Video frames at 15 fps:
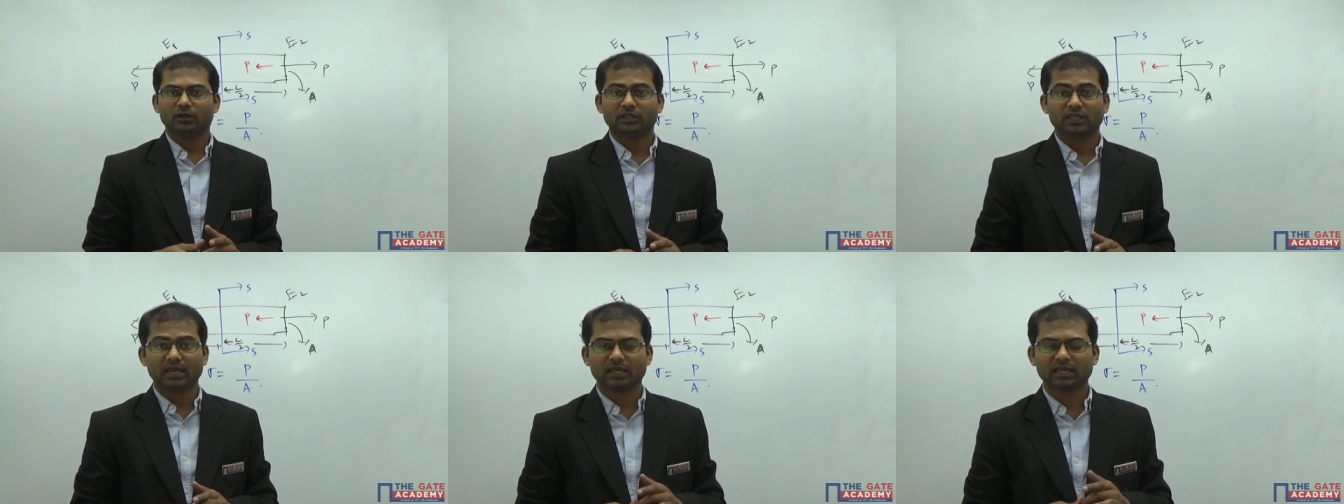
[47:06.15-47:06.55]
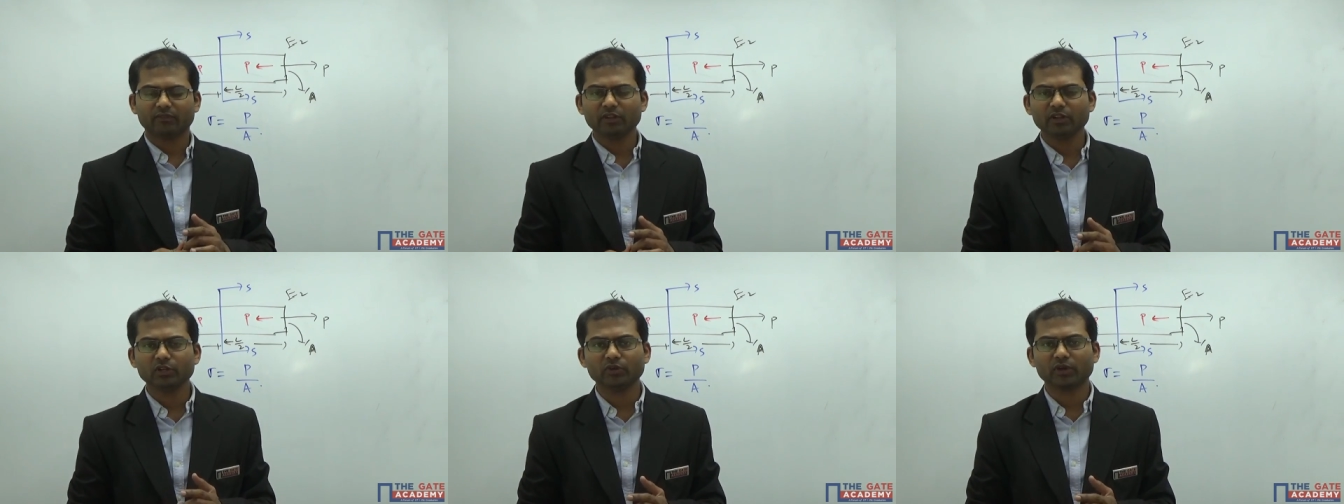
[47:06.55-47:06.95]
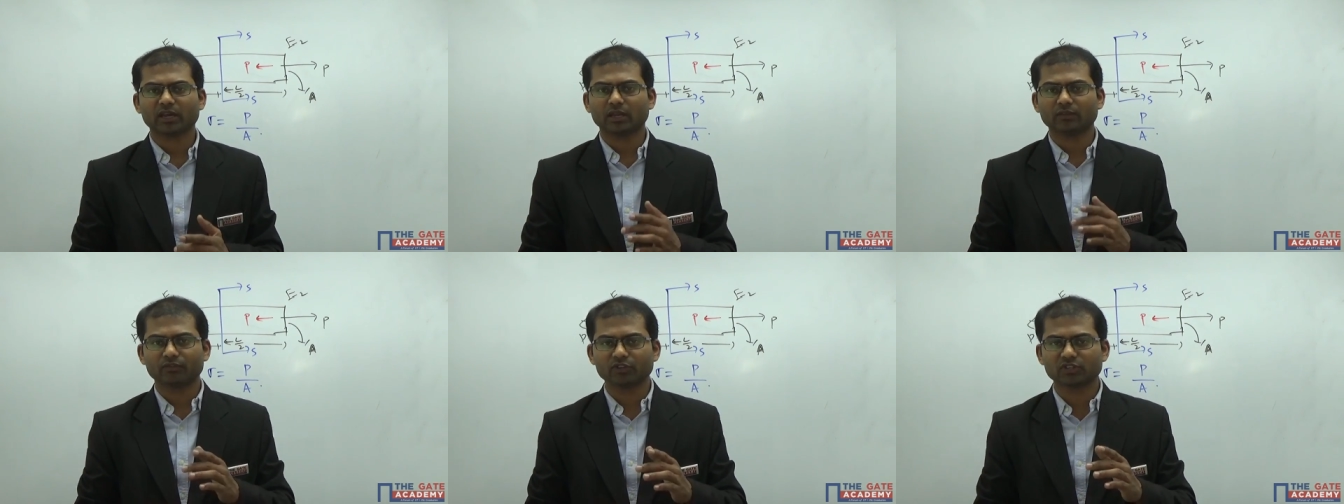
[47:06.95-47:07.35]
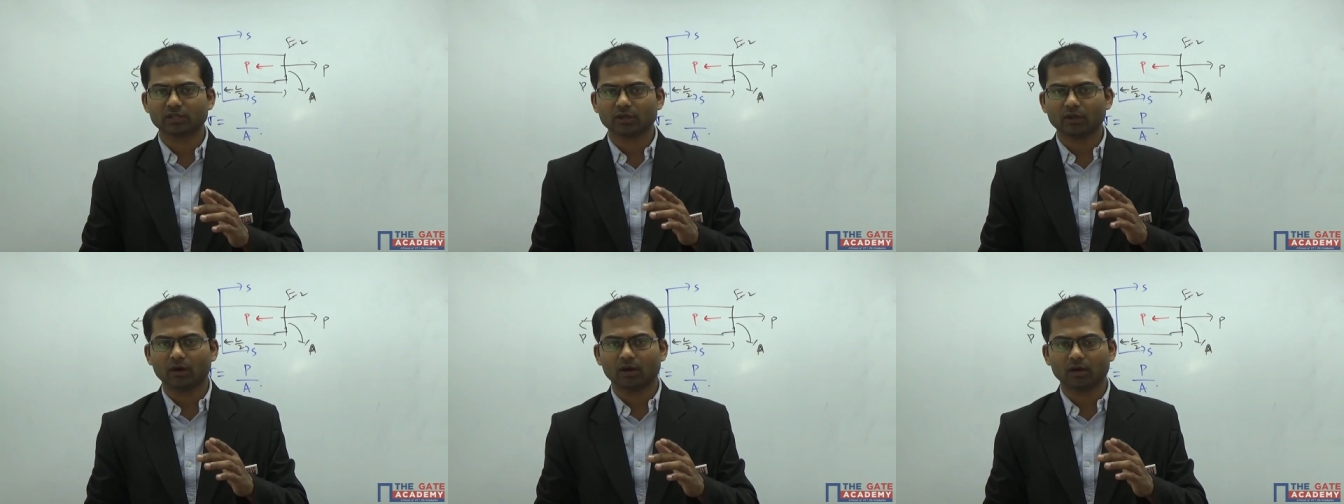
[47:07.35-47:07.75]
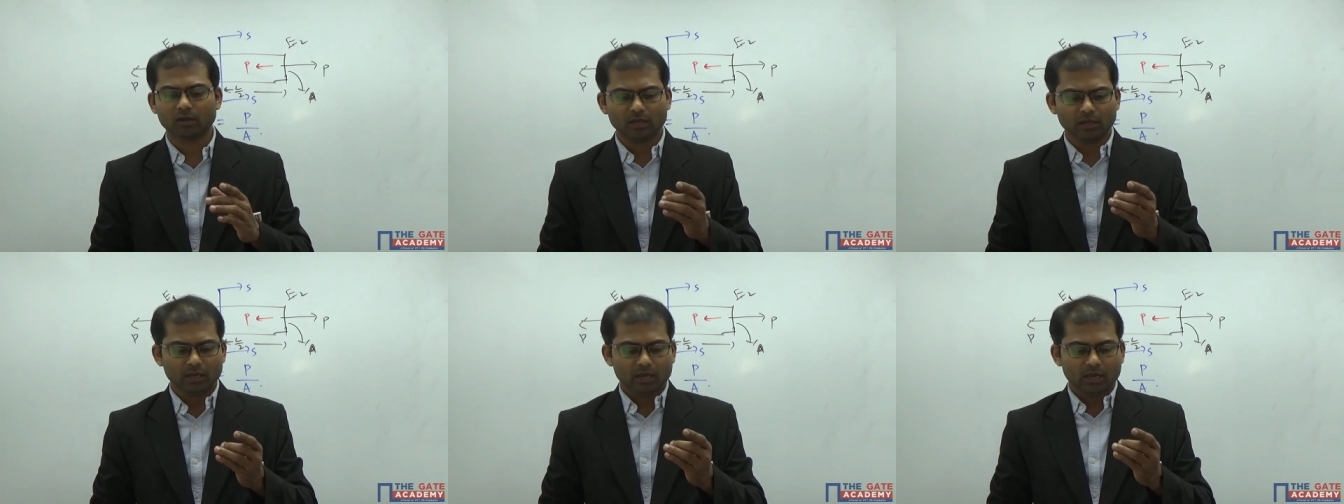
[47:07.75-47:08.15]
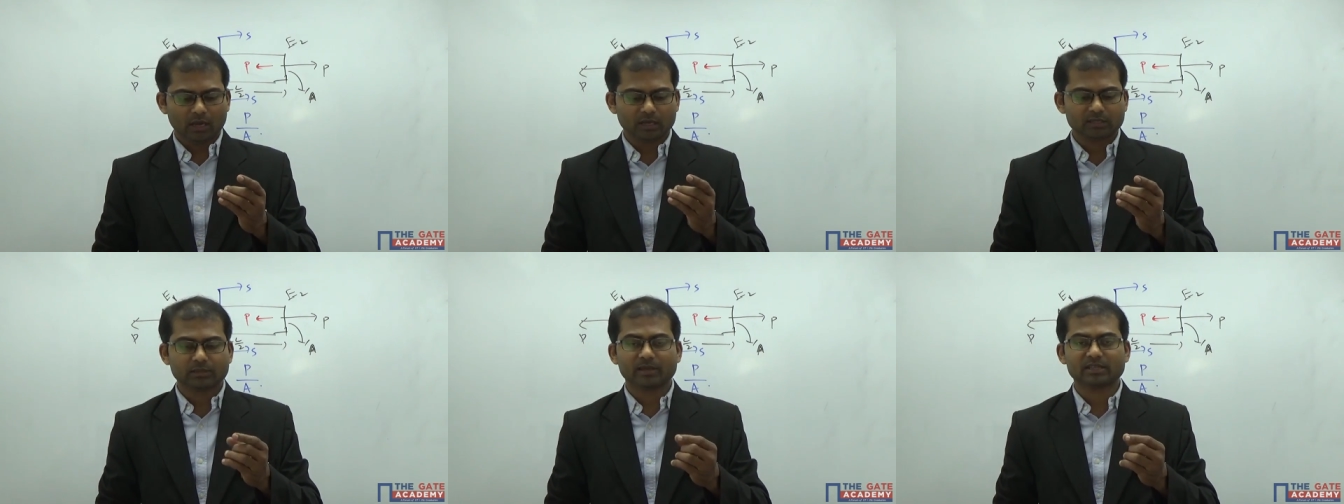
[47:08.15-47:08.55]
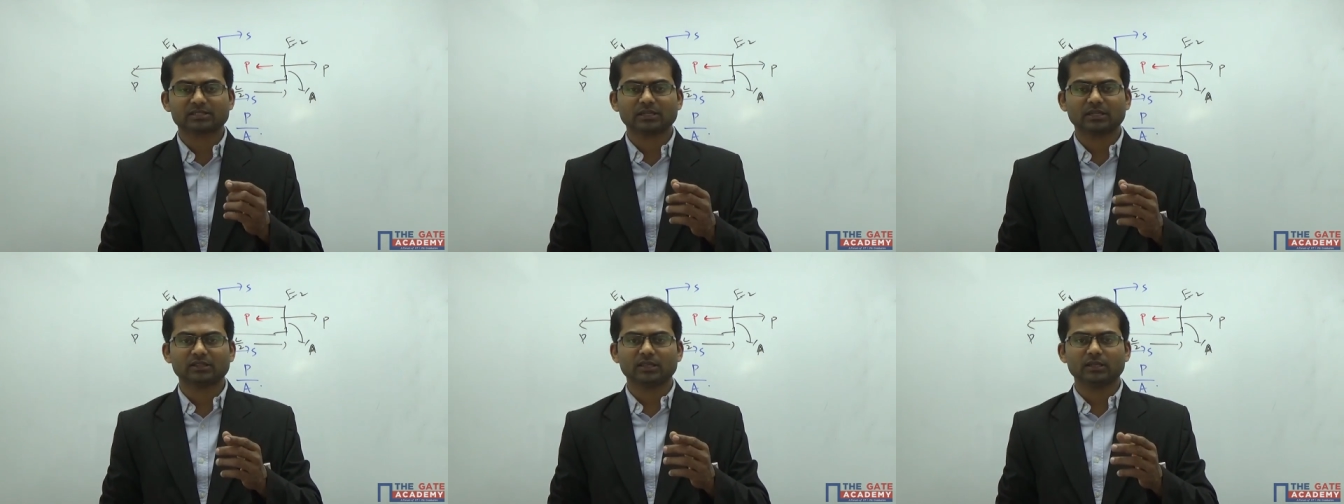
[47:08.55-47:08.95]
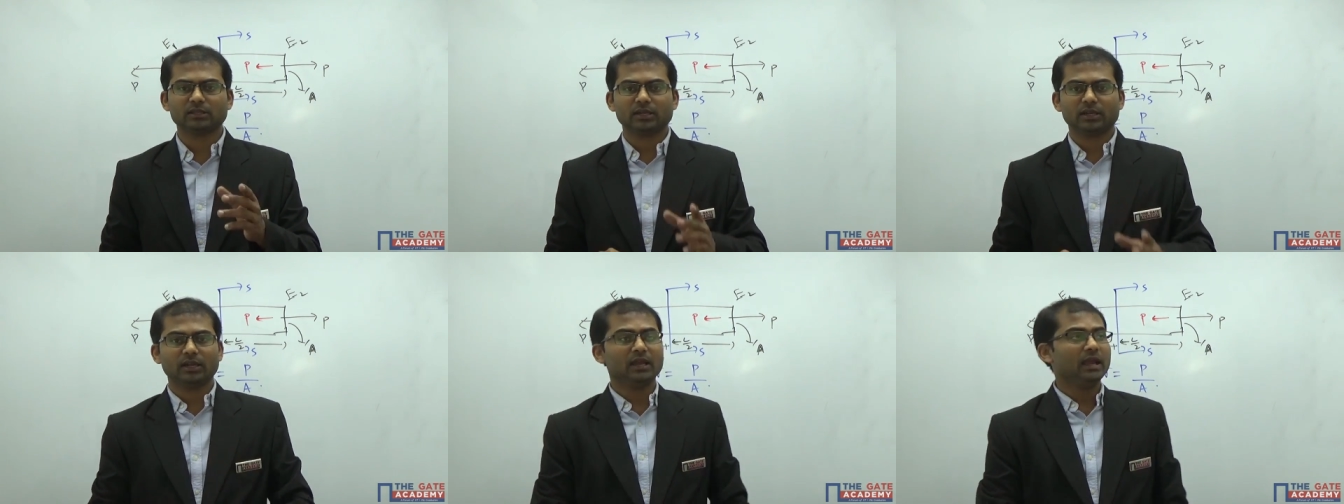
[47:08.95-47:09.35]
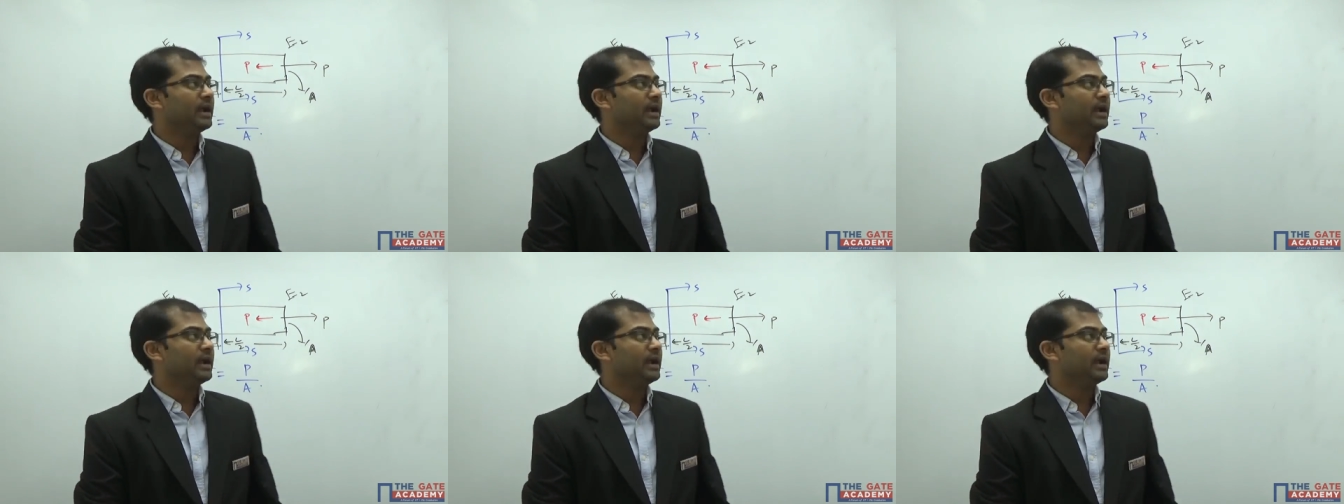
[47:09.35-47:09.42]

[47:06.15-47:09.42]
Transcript: They have given you a confusion or some extra thing that